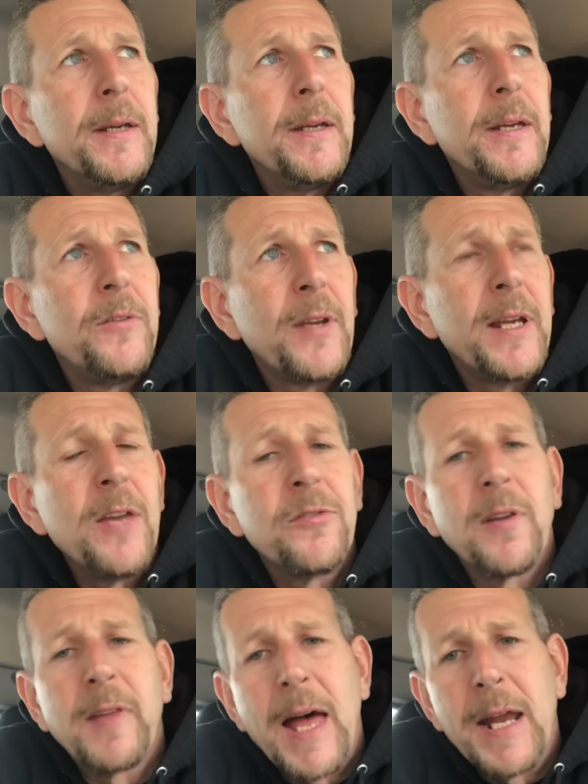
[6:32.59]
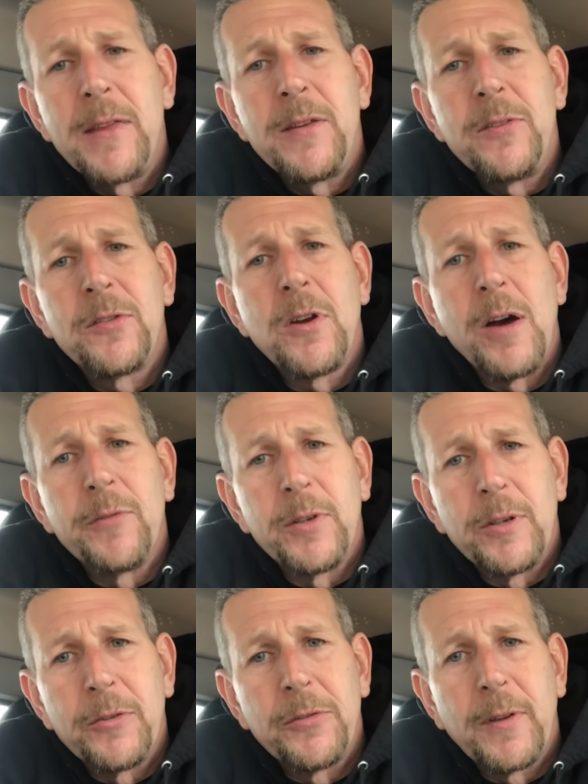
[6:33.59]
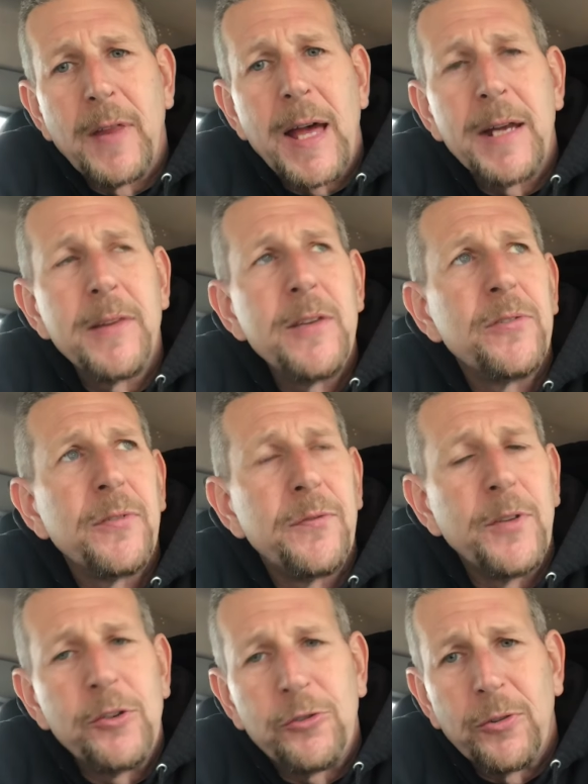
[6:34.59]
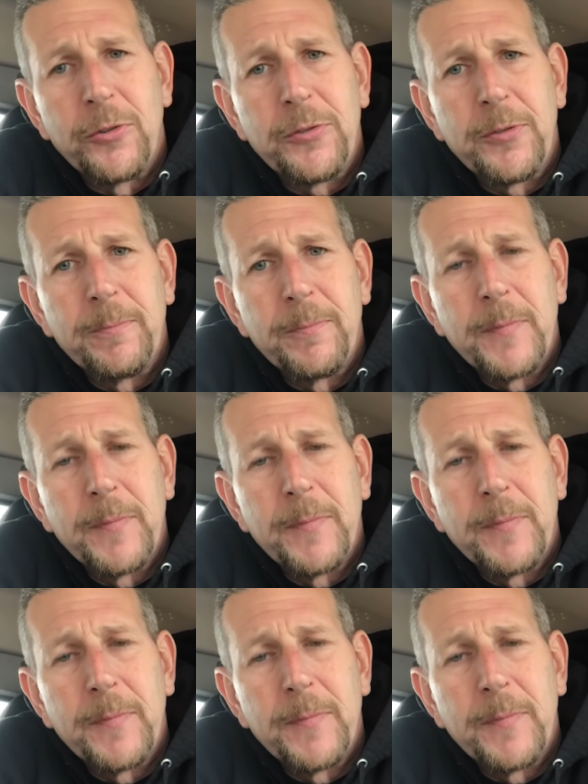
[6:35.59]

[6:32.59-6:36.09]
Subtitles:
is I guess a lot of these governors, a lot of these officials